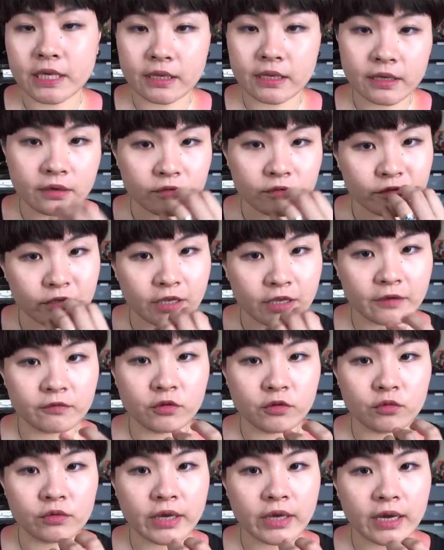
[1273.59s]
and it'll give
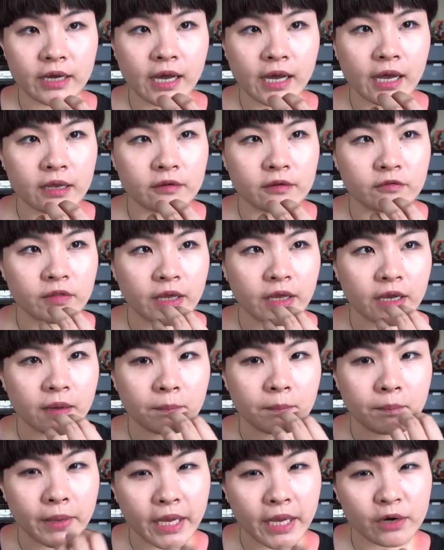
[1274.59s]
you that kind of
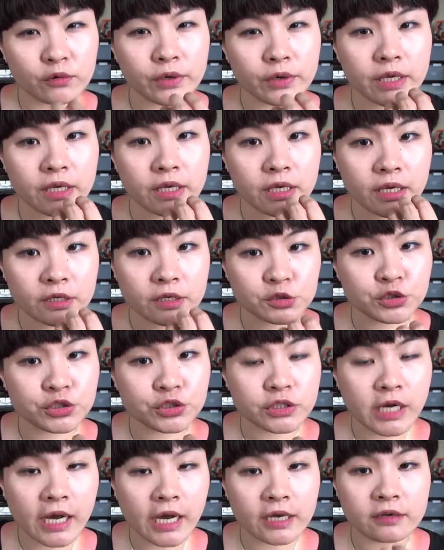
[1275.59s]
like berry-ish
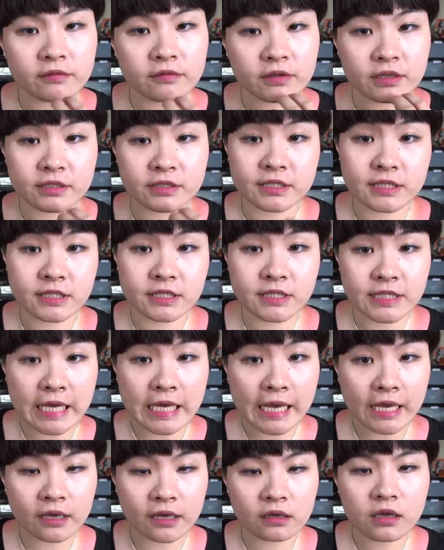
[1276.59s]
kind of a
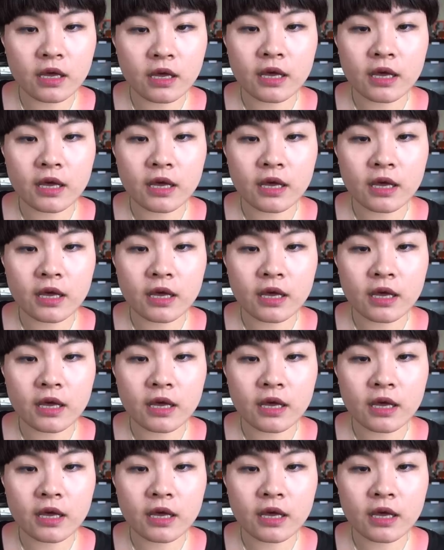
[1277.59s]
stain.